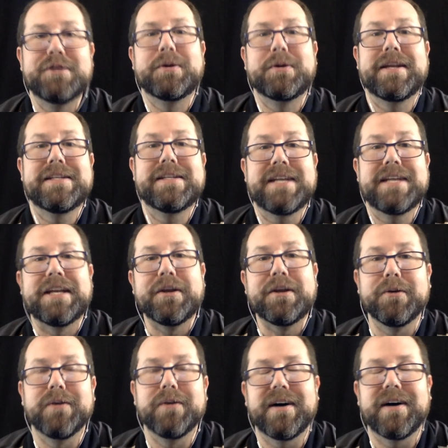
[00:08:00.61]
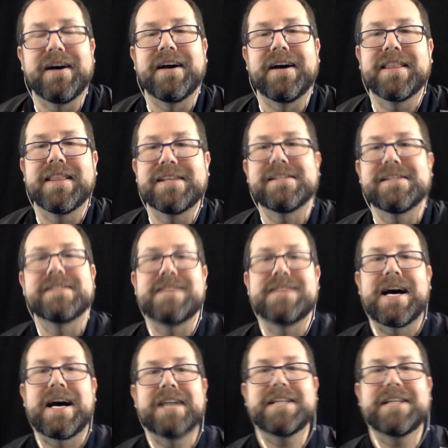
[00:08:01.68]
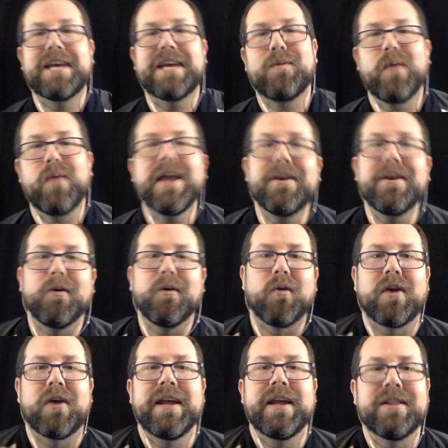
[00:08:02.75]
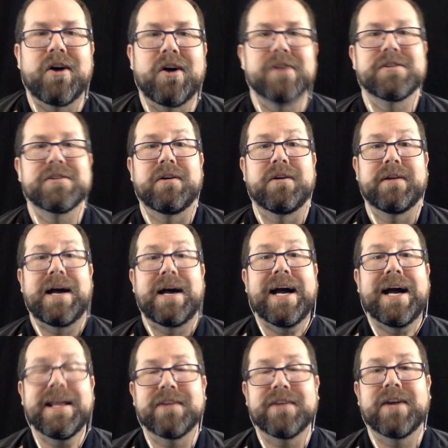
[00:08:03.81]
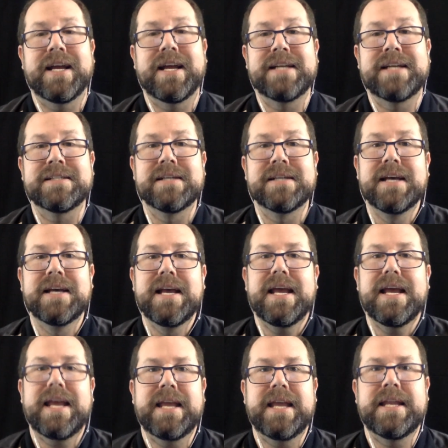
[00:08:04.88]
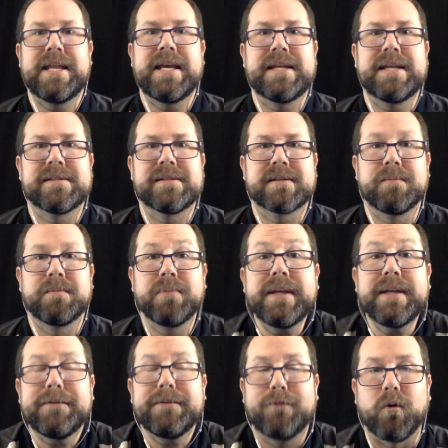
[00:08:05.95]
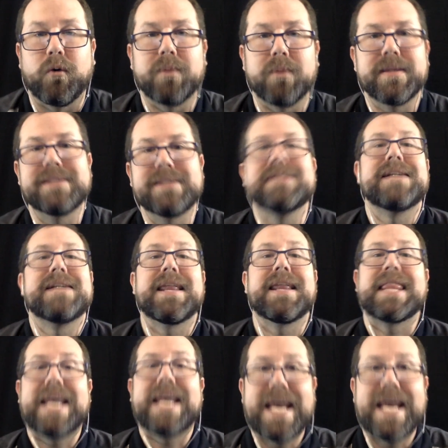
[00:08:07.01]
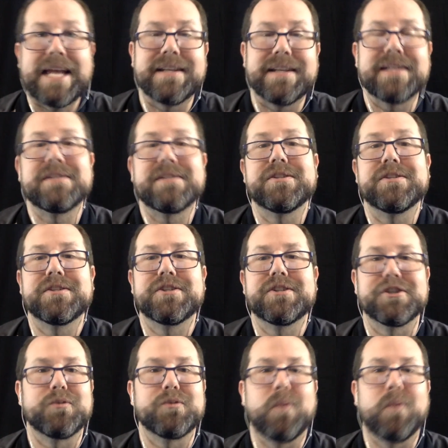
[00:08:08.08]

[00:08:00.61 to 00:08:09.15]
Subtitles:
continue. This is not a win or a loss on either end in its complete form. This is not the end. This is just